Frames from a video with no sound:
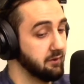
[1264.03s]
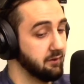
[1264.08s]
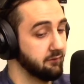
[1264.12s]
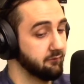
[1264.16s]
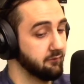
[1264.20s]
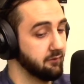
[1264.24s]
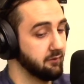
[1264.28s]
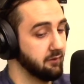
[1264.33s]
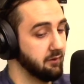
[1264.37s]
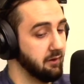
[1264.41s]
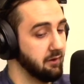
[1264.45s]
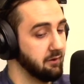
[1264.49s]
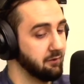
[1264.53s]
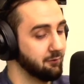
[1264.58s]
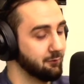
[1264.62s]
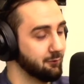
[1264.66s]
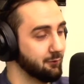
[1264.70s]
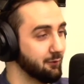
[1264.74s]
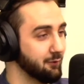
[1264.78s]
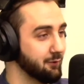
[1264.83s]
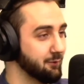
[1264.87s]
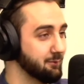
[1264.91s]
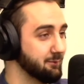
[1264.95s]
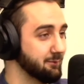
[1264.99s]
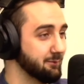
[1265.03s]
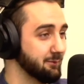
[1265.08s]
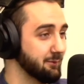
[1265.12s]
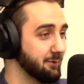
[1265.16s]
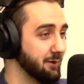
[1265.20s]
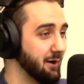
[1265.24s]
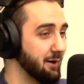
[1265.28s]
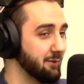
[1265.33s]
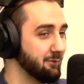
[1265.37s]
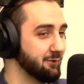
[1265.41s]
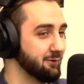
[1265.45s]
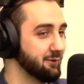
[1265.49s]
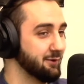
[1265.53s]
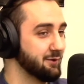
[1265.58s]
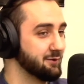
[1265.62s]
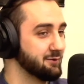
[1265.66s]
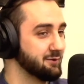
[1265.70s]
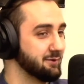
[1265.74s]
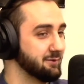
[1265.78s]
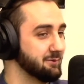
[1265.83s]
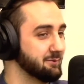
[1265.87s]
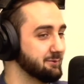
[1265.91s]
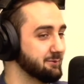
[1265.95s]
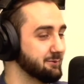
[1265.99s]
have an annual
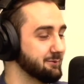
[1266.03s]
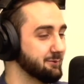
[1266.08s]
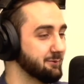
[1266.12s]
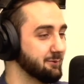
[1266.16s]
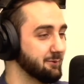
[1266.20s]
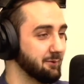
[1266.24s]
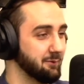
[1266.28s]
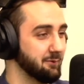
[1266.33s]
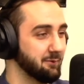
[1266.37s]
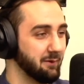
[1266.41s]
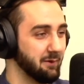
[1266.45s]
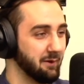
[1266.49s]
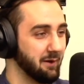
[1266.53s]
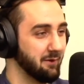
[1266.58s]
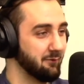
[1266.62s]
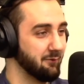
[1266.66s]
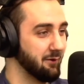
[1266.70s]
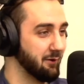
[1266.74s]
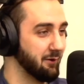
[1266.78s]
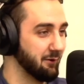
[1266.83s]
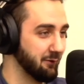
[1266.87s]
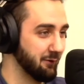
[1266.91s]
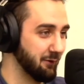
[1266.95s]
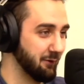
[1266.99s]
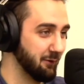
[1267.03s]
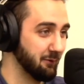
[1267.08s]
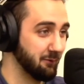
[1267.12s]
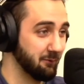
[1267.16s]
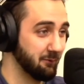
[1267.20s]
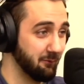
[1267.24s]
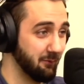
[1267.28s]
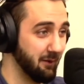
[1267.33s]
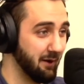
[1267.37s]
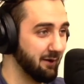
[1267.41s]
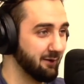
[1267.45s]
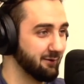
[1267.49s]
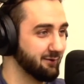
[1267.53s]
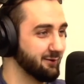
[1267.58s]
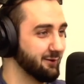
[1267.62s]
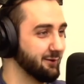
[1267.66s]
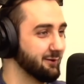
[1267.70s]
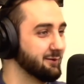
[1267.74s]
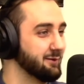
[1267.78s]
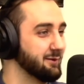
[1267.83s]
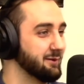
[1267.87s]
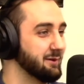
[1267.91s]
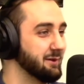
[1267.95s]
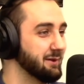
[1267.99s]
competition. We have our little
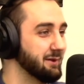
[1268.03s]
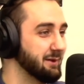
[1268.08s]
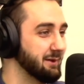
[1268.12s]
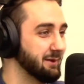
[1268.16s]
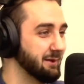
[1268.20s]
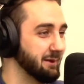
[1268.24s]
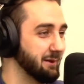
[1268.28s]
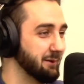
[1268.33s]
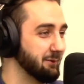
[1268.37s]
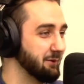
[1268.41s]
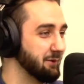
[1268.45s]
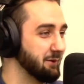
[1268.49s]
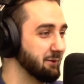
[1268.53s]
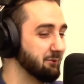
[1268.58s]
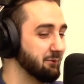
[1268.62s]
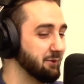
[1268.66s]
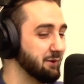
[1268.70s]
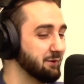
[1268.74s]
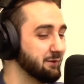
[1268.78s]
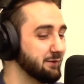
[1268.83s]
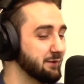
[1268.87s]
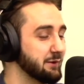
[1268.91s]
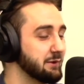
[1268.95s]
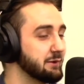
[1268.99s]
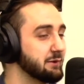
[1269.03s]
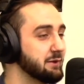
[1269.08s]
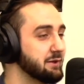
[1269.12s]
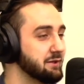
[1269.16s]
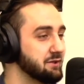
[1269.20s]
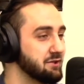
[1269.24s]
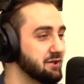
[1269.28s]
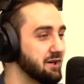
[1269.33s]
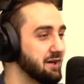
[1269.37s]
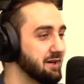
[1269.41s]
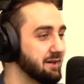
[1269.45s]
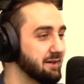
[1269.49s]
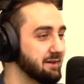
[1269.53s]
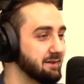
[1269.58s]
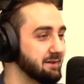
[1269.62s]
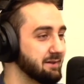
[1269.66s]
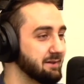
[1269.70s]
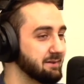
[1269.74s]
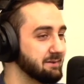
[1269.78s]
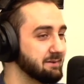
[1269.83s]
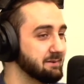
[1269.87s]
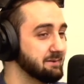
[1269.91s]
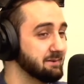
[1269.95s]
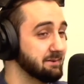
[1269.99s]
masters, and we compete for a green jacket,
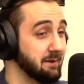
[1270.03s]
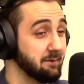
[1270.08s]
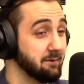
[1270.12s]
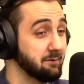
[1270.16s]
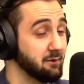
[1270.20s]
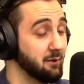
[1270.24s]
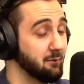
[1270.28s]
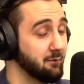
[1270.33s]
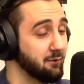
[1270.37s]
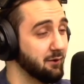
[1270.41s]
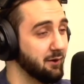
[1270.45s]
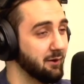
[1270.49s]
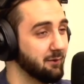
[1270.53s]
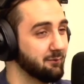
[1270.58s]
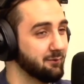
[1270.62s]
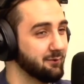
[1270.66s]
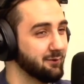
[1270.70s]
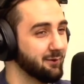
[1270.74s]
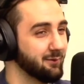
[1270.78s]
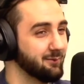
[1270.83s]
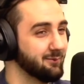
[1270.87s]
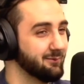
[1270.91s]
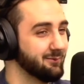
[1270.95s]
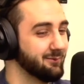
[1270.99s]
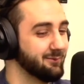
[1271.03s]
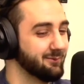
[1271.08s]
and that's coming up. So.